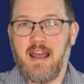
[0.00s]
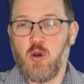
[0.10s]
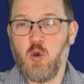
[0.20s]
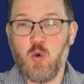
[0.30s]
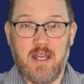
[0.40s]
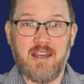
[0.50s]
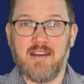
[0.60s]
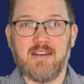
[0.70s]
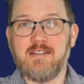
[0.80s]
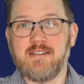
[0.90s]
who
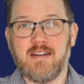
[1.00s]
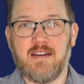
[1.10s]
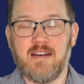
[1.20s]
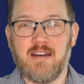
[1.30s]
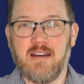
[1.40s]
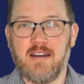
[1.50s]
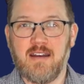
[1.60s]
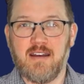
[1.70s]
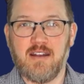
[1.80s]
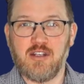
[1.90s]
is
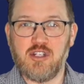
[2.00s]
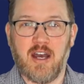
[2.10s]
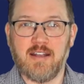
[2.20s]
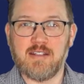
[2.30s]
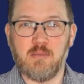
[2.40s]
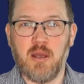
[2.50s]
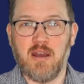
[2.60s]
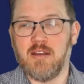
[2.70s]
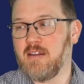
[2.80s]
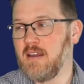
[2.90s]
John
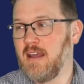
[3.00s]
Smith?